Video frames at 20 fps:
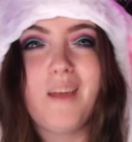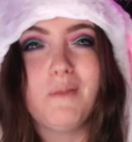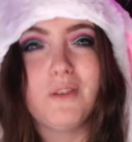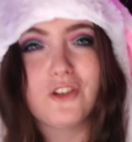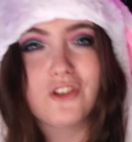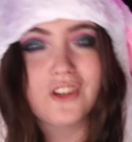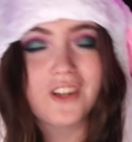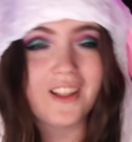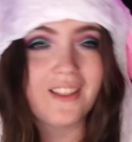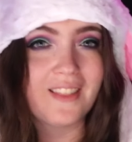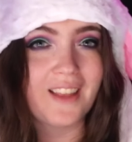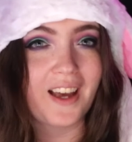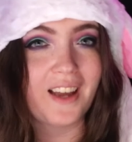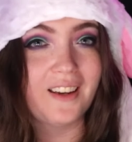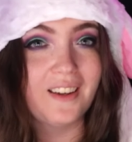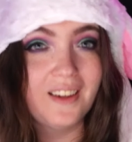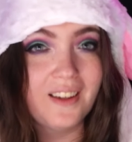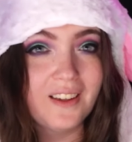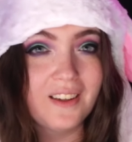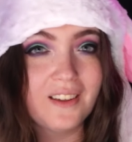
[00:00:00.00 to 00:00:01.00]
and be sure to hit
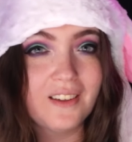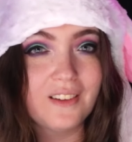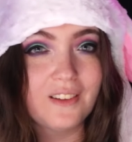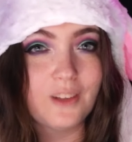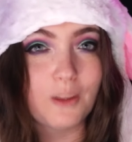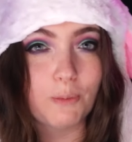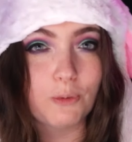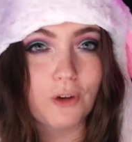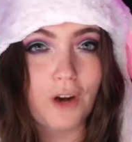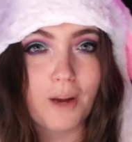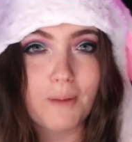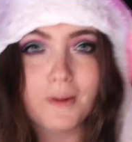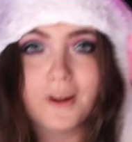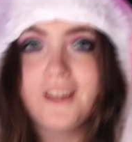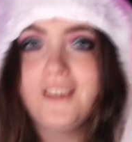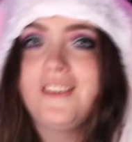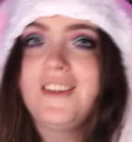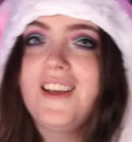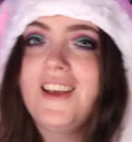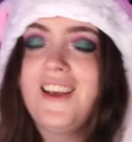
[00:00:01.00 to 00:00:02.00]
that subscribe
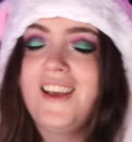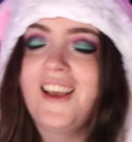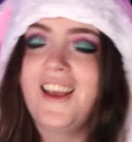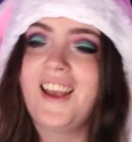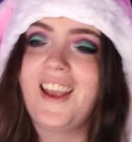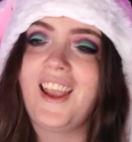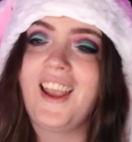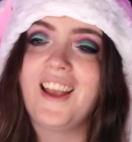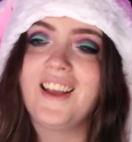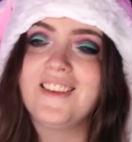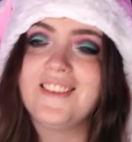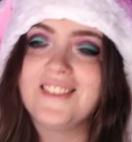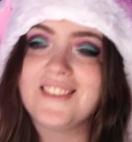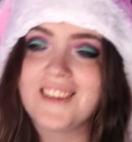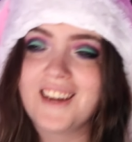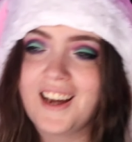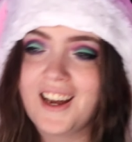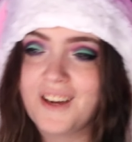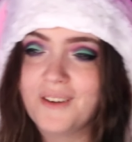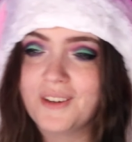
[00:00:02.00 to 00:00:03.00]
button. And
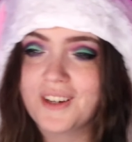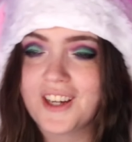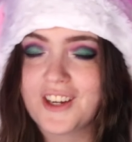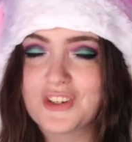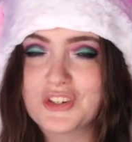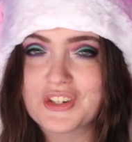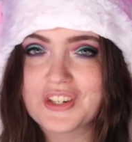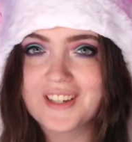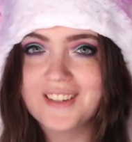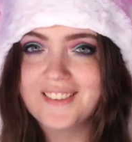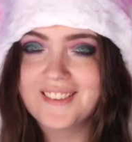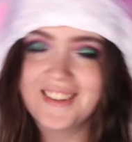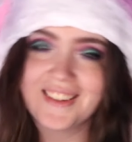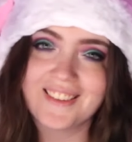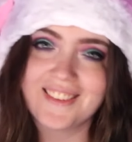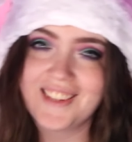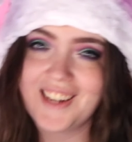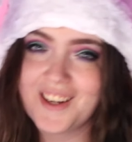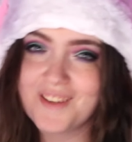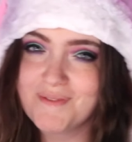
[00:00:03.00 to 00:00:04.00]
I will catch you guys
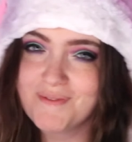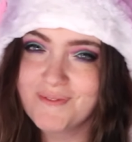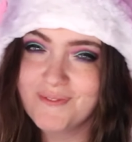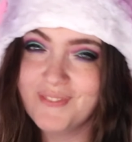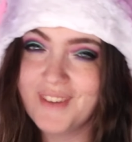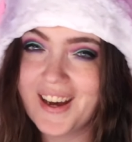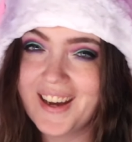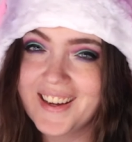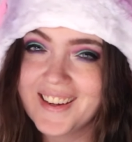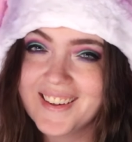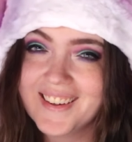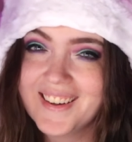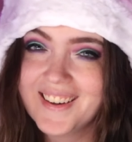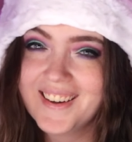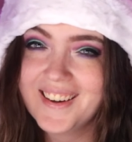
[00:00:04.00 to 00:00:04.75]
next time. Bye.